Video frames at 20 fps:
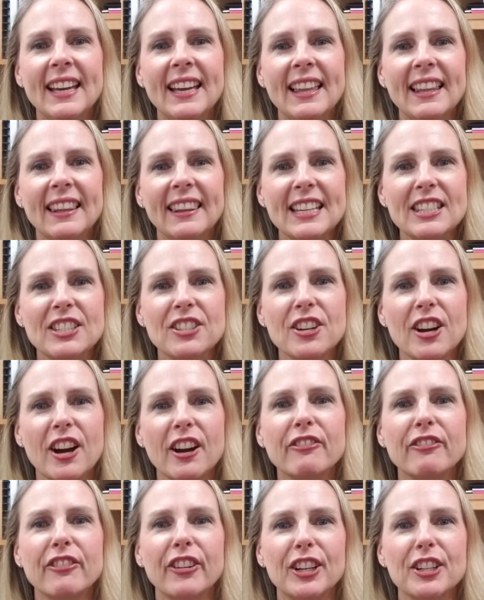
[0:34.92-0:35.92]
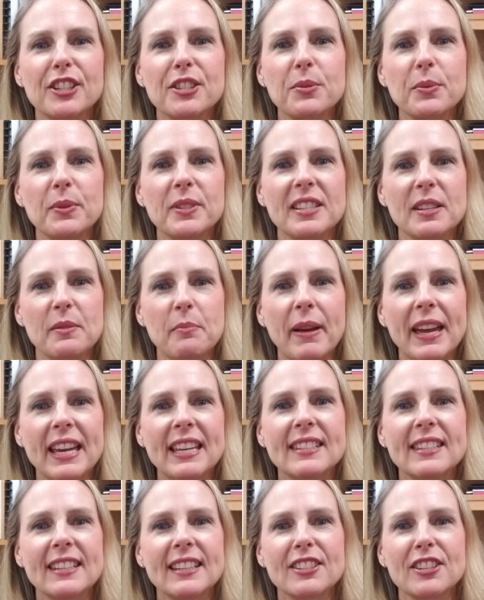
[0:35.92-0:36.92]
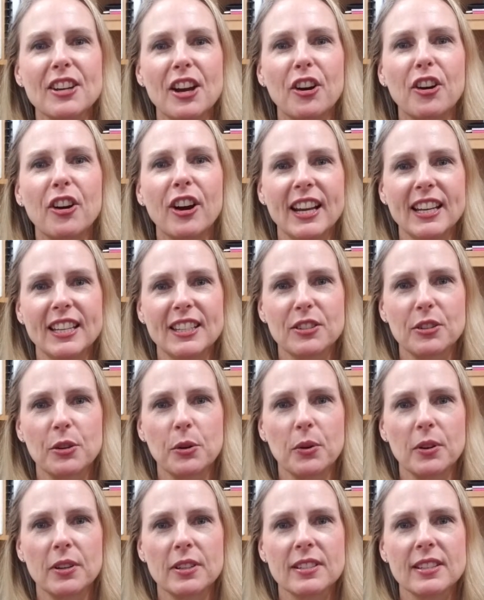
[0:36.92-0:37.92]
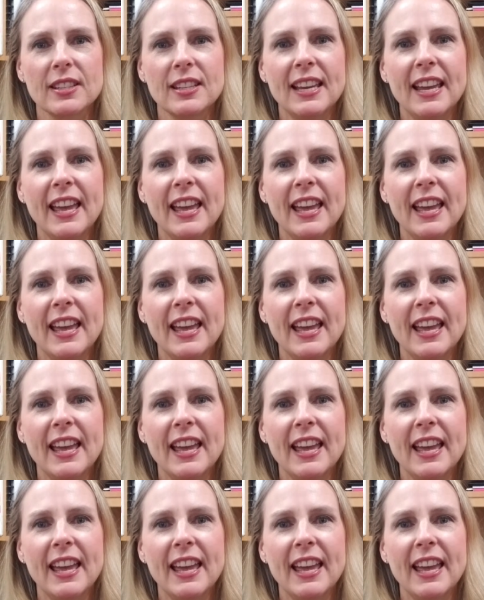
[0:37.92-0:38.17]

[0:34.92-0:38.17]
Let's start first with some basics on credit scores.